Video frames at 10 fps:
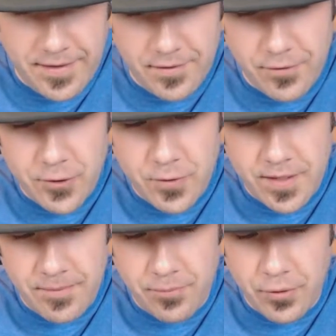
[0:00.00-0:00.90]
anniversary,
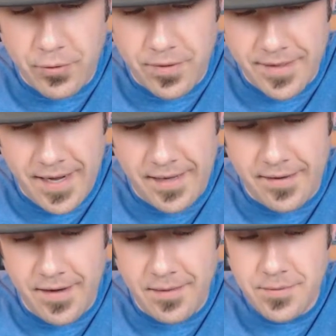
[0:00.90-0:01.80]
they brewed it with nine
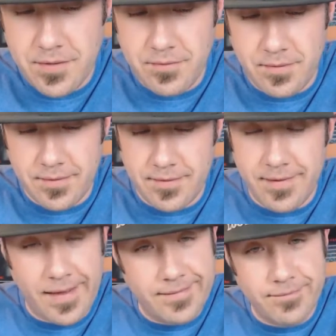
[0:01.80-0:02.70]
hops.
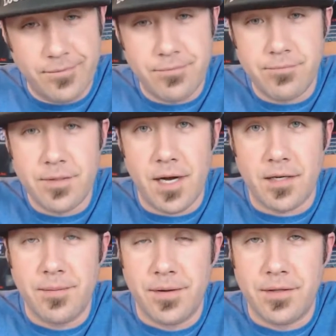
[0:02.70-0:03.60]
I've
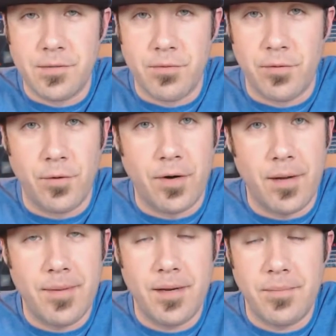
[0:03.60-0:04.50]
talked about this before.
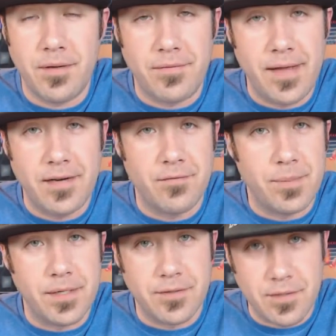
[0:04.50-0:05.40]
I'm not a big fan of
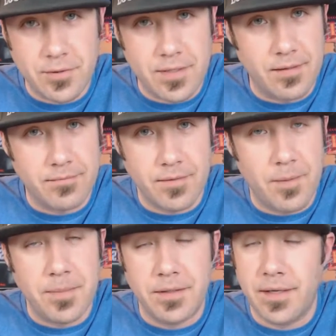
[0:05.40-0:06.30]
beers using a
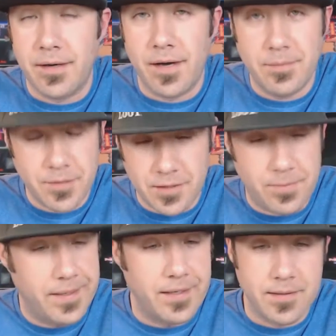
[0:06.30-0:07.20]
million hops, just
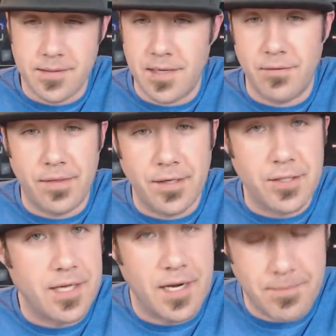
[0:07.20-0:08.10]
because everything
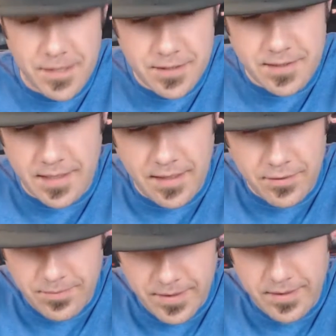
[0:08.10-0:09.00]
just kind of meshes
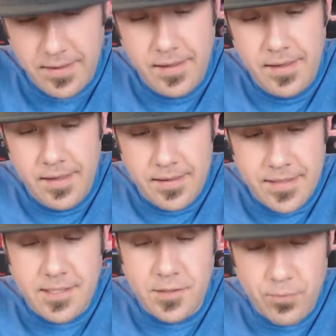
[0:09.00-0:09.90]
together, but
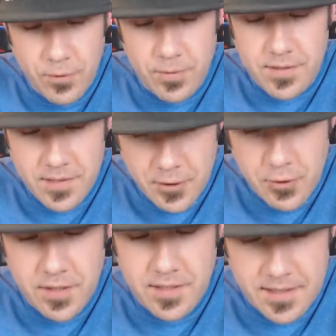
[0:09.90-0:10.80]
this is brewed with
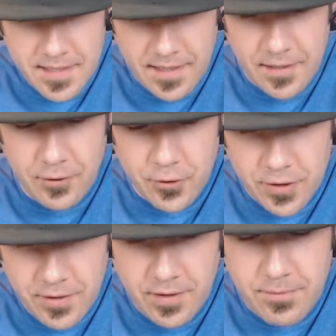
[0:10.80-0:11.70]
Citra, Centennial,
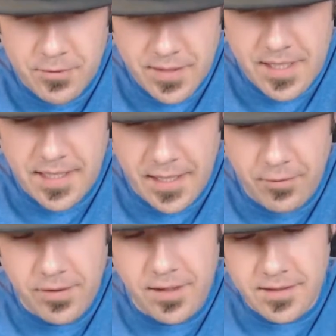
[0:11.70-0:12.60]
Chinook, Mosaic,
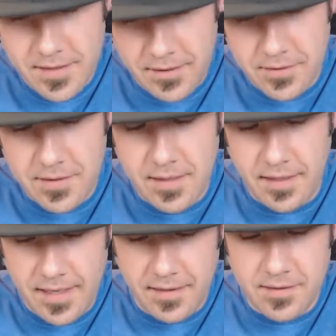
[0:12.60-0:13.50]
Equinox, Nelson,
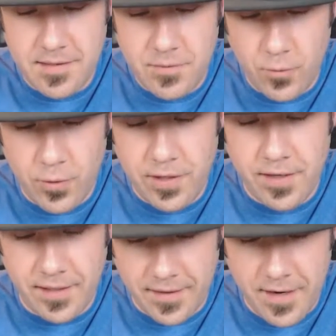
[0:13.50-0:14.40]
Galaxy, Warrior,
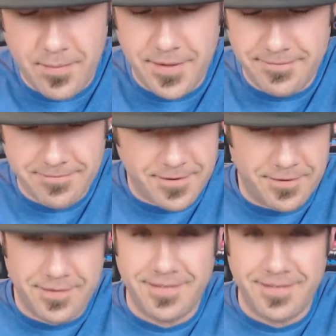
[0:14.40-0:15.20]
and Comet. So